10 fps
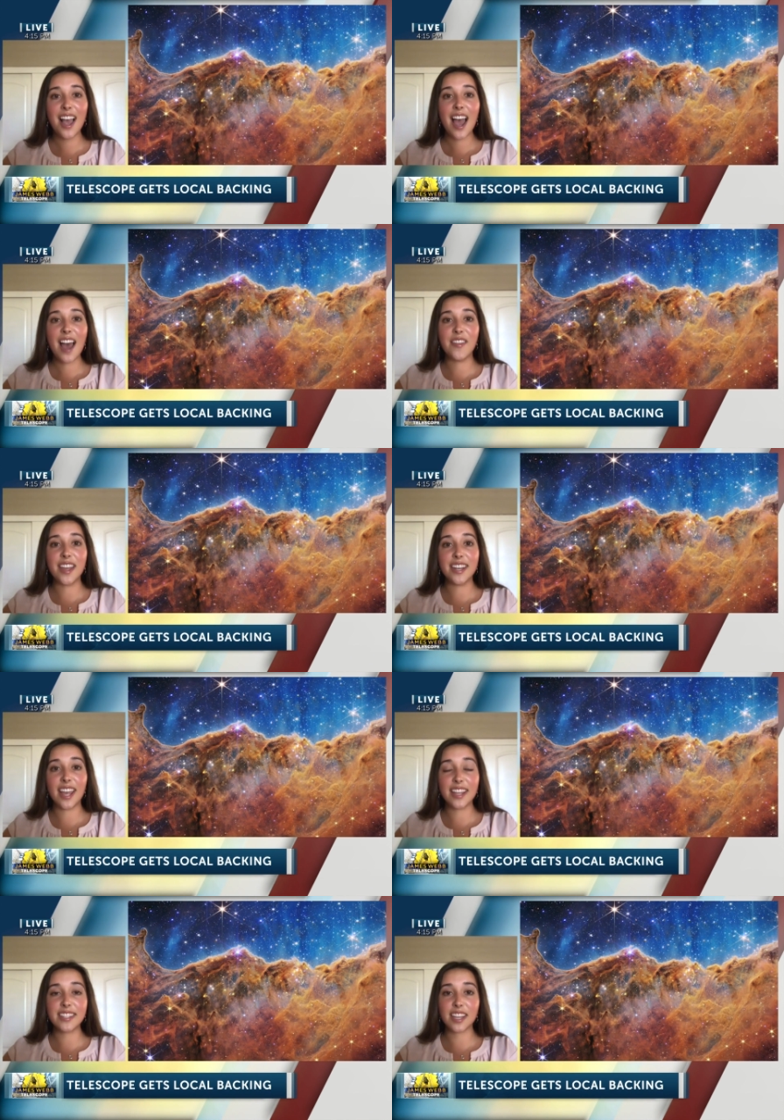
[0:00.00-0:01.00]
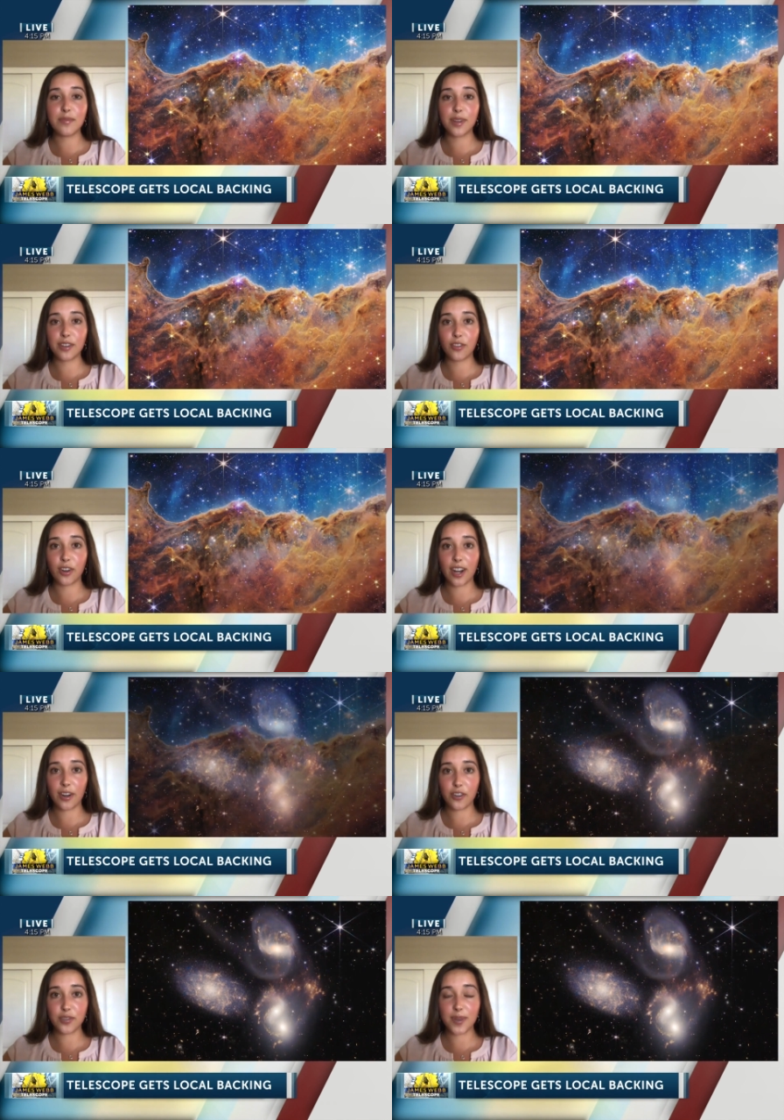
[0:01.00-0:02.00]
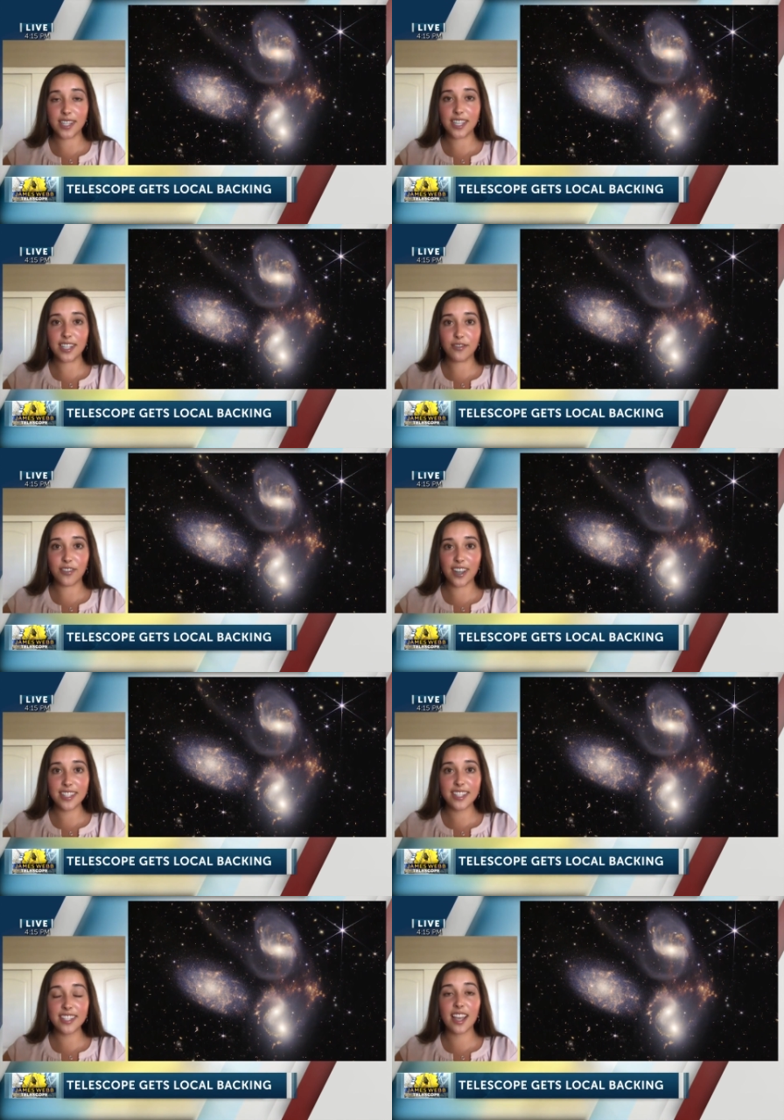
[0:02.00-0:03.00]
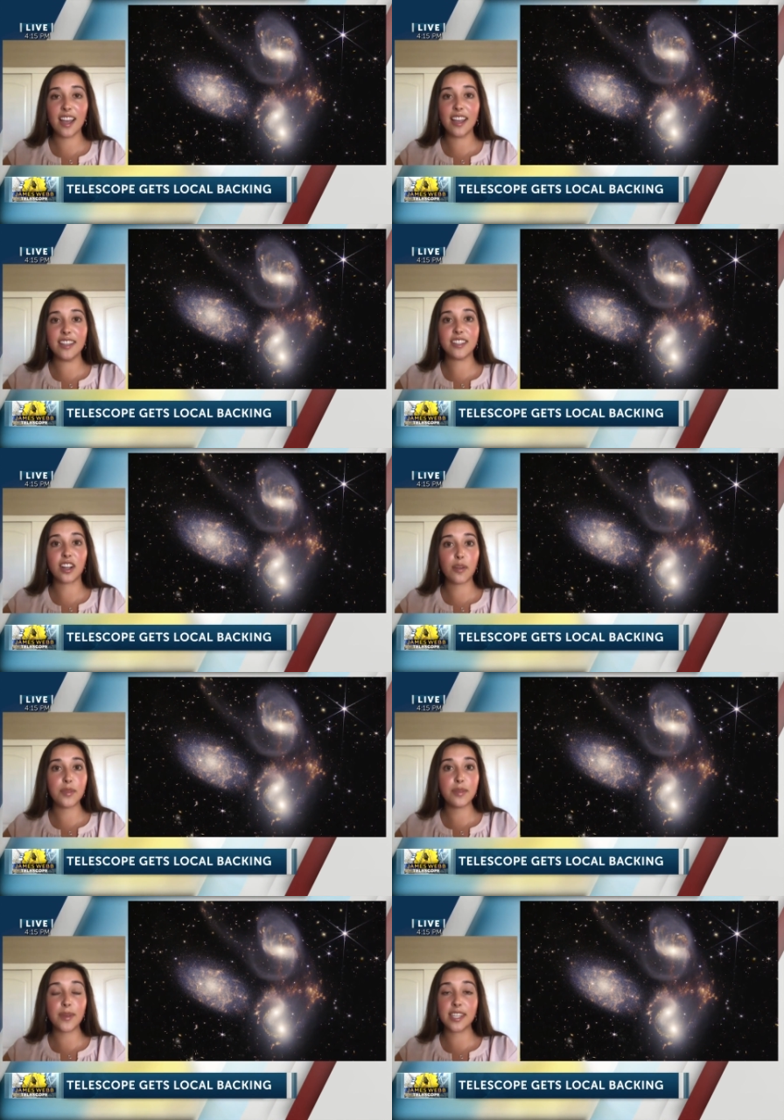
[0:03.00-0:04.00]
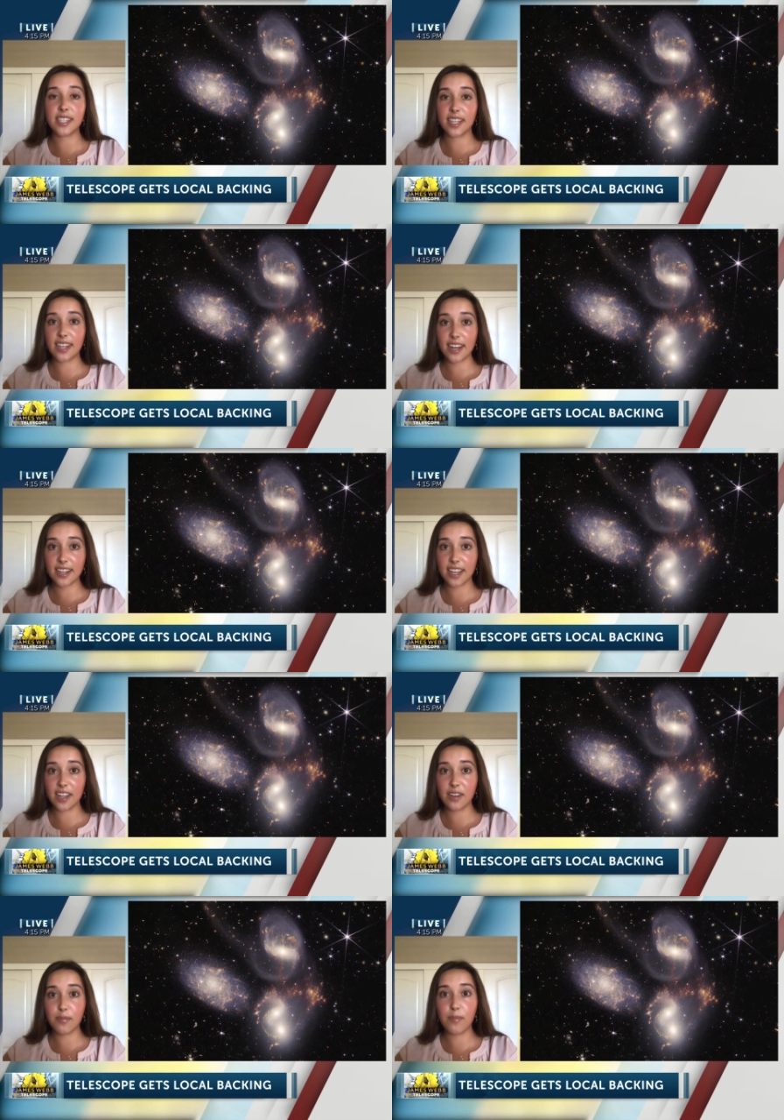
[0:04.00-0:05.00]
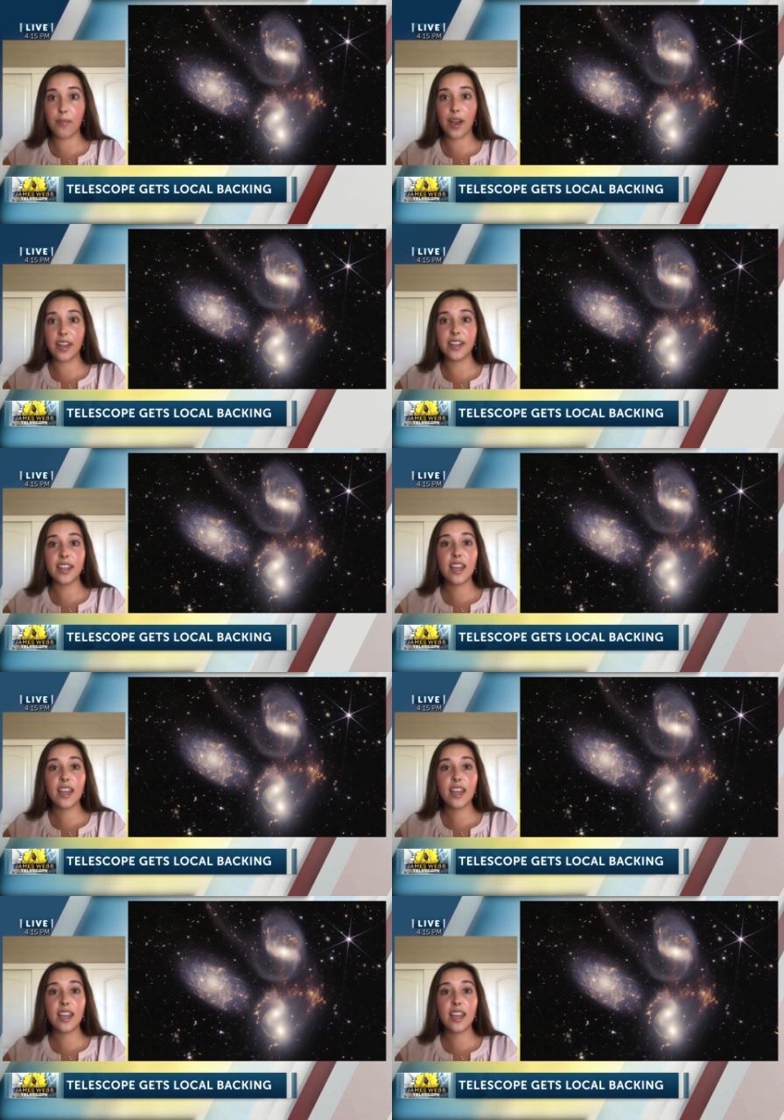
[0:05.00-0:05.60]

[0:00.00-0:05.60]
And then Ensign Bickford Aerospace and Defense is a company based in Connecticut, but